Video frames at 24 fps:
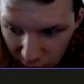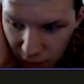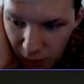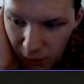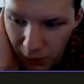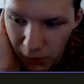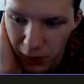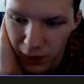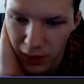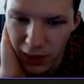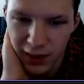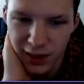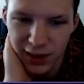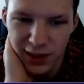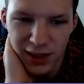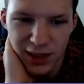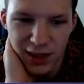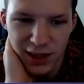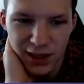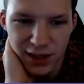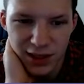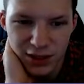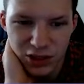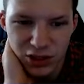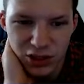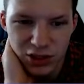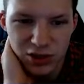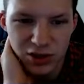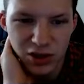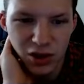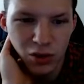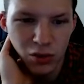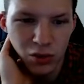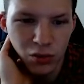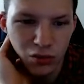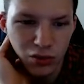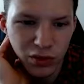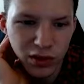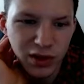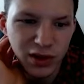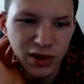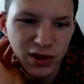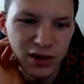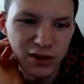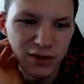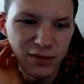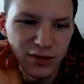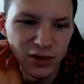But it is just a really
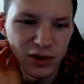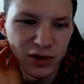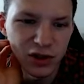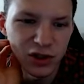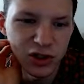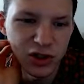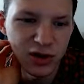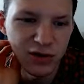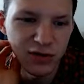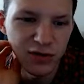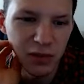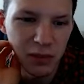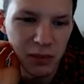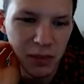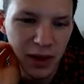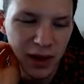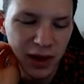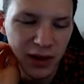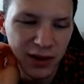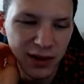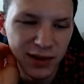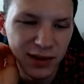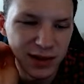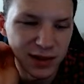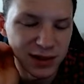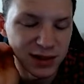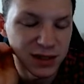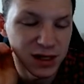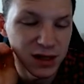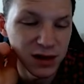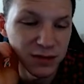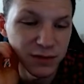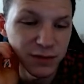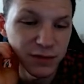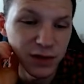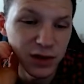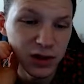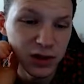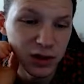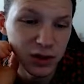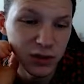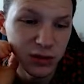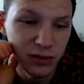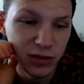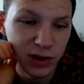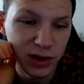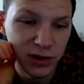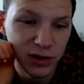good version of the Barrett. It's got a fuckload
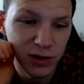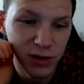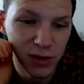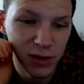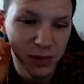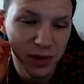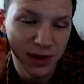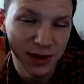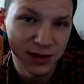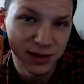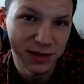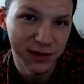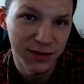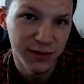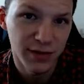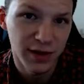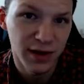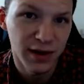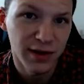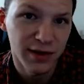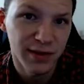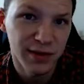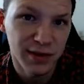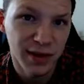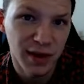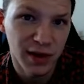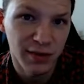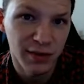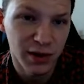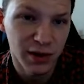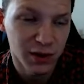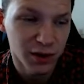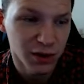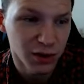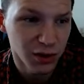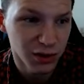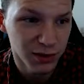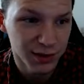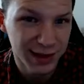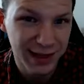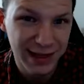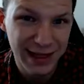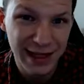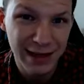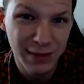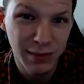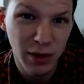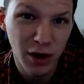recoil, but there's a variant of it called the
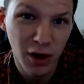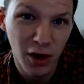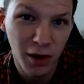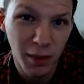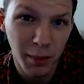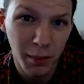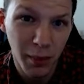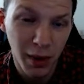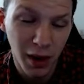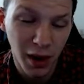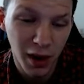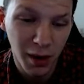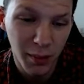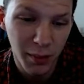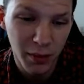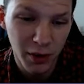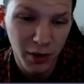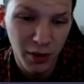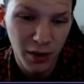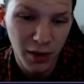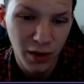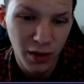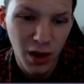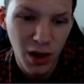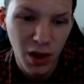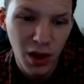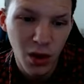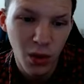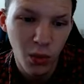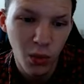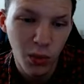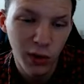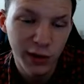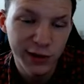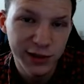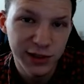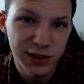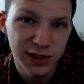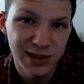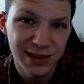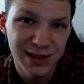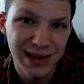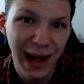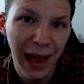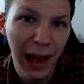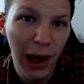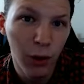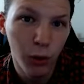EBR Bomber, which is
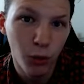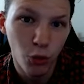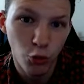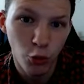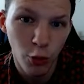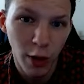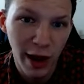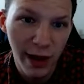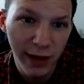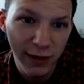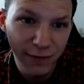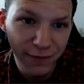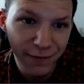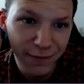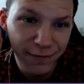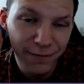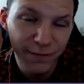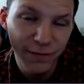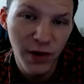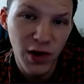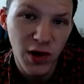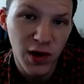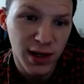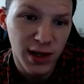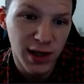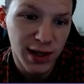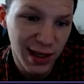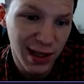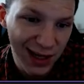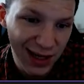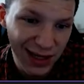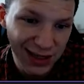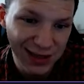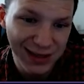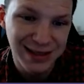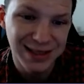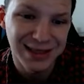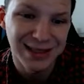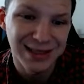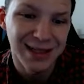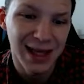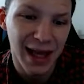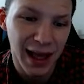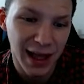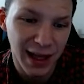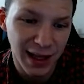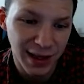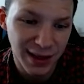downright fucking
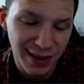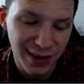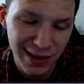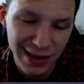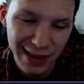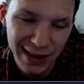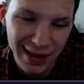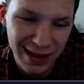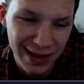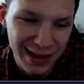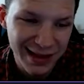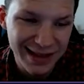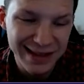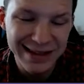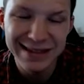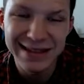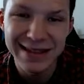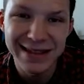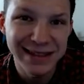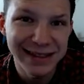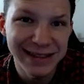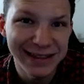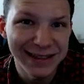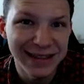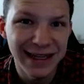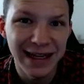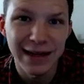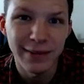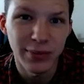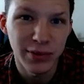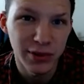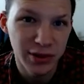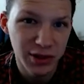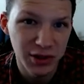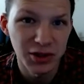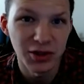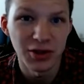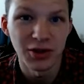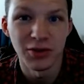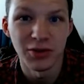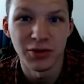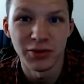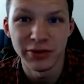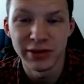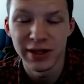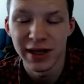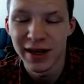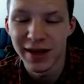insane. The easiest sniper to
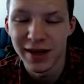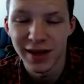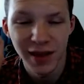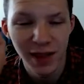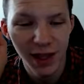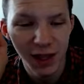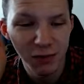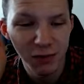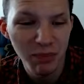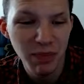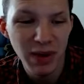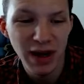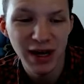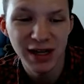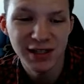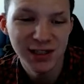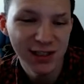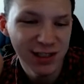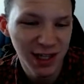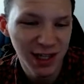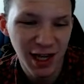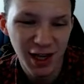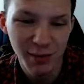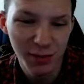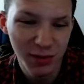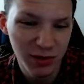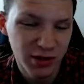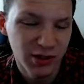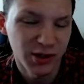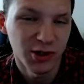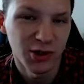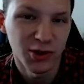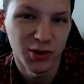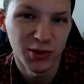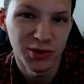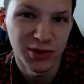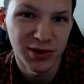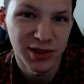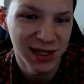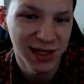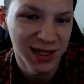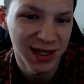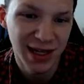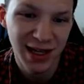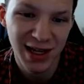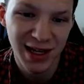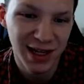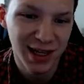use. The best sniper to use in
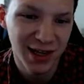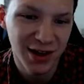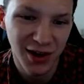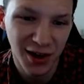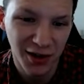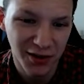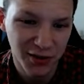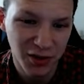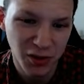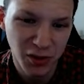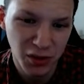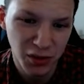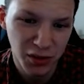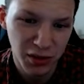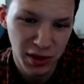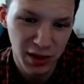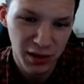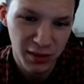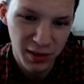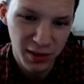any Call of Duty.